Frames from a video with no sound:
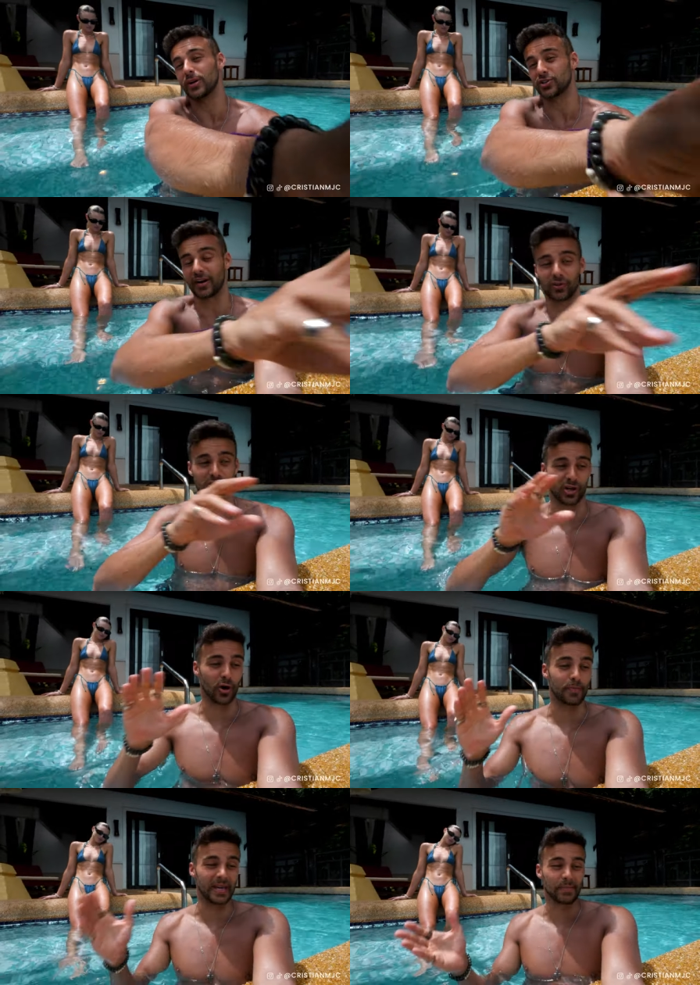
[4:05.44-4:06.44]
we travel to
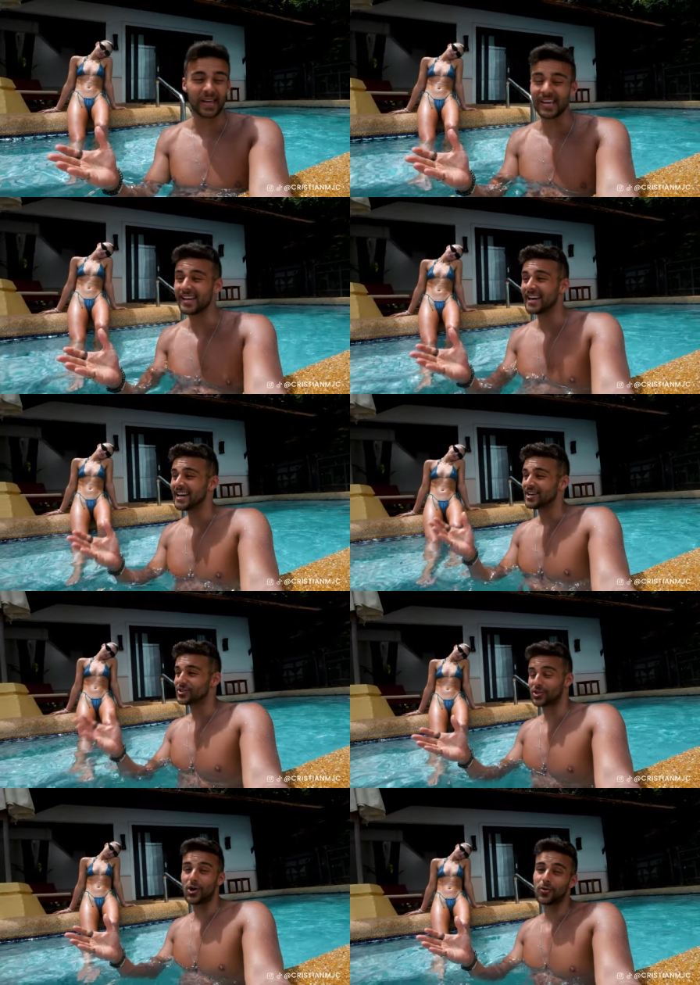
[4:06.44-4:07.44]
Koh Phi Phi.
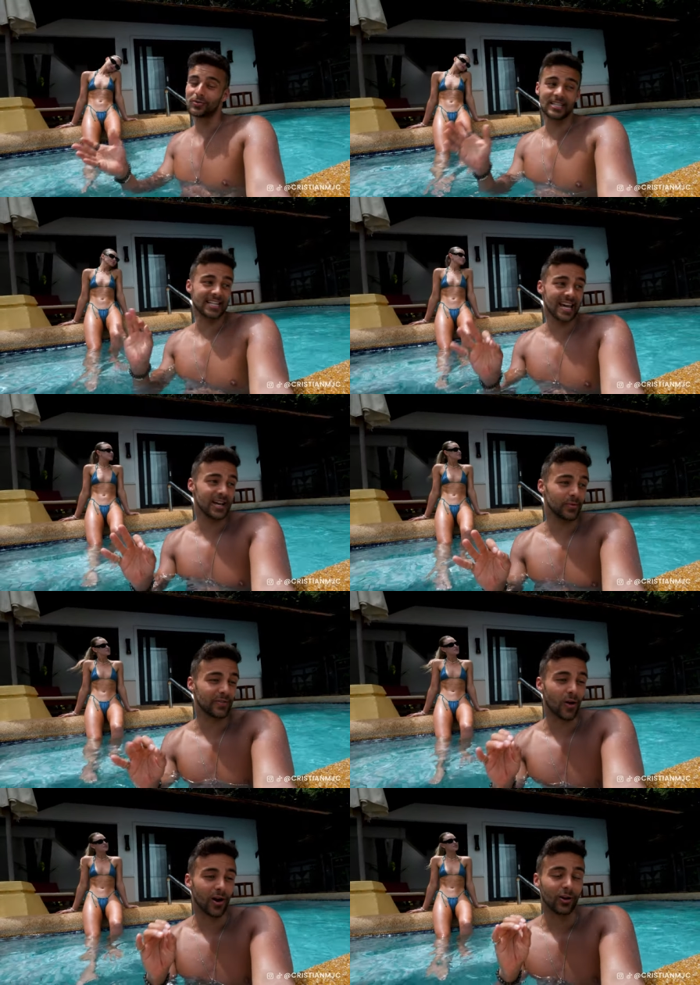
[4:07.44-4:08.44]
So today we've
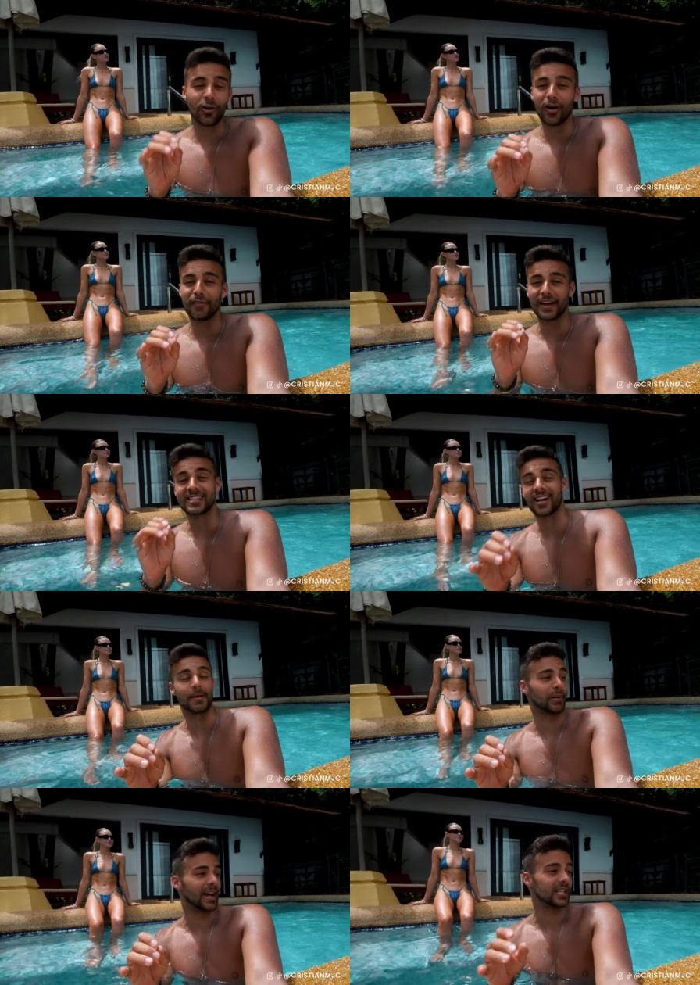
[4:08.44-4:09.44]
got a lot of exciting
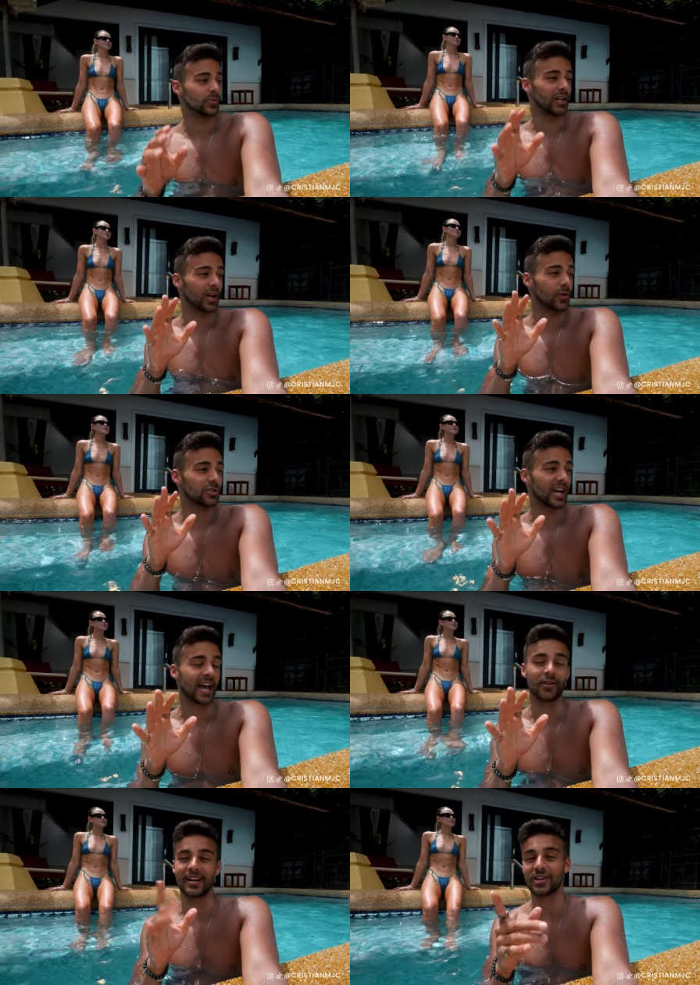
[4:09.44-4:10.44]
plans. We're gonna go check
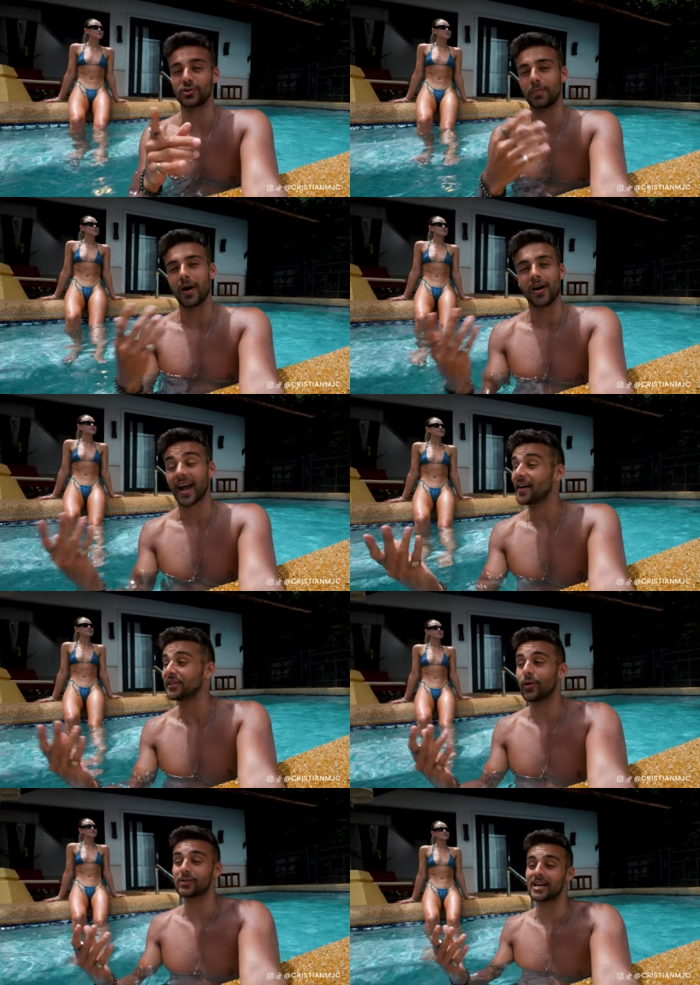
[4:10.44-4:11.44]
out the national park and
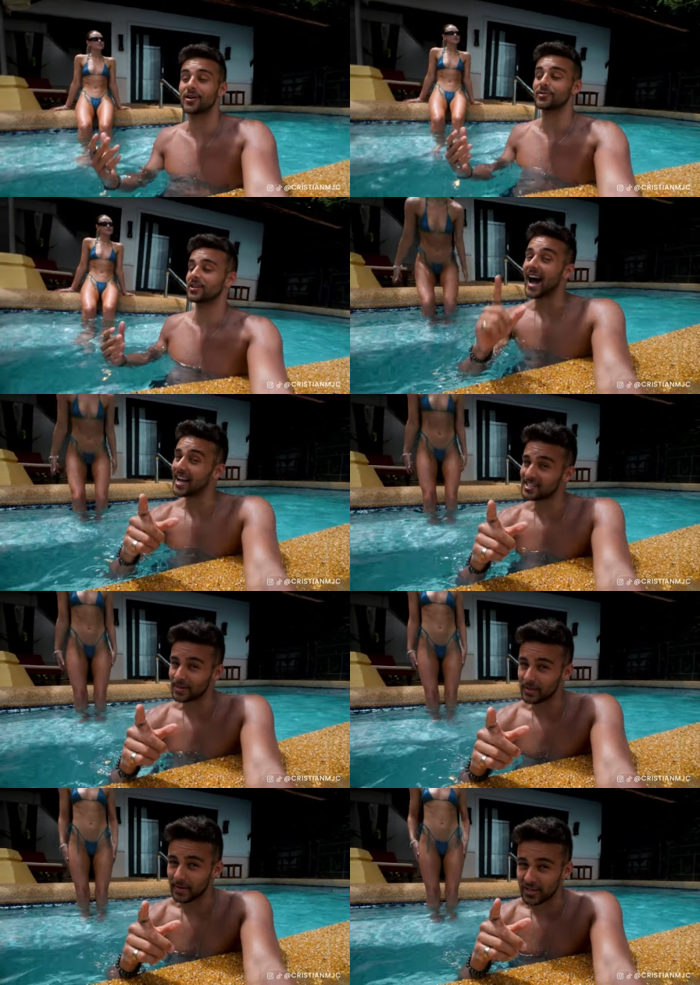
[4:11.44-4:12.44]
the old town and some
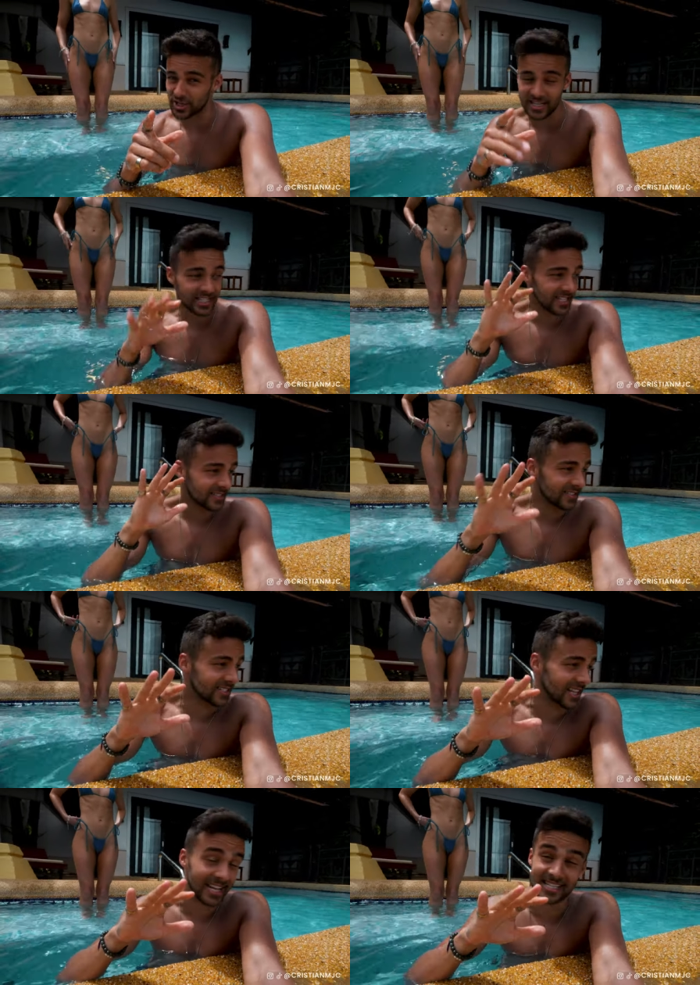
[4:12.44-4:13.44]
of the beaches,
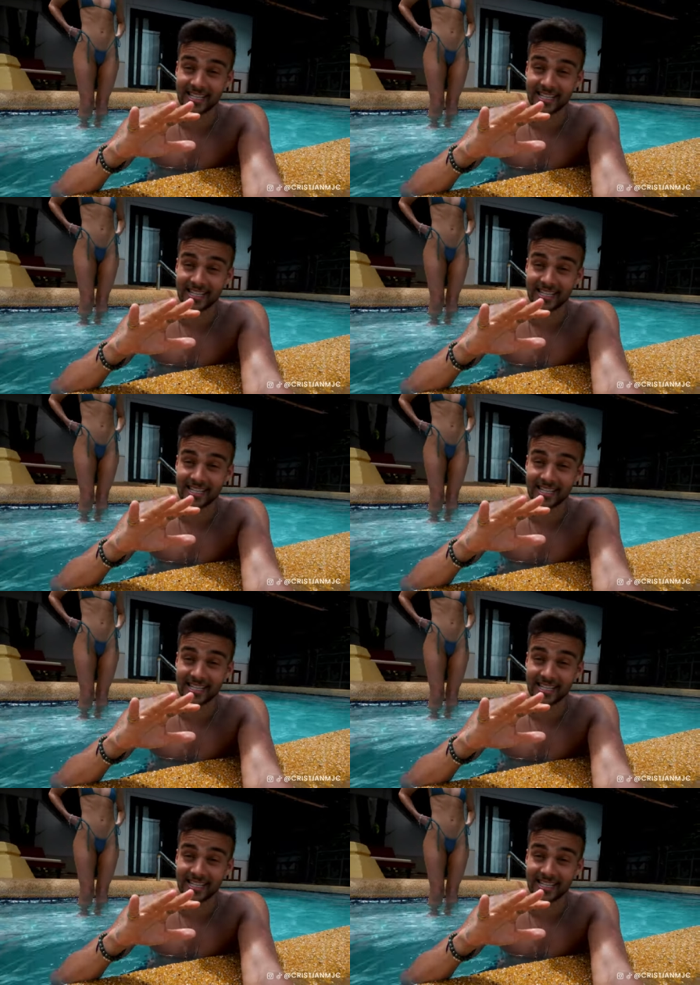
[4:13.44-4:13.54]
so that's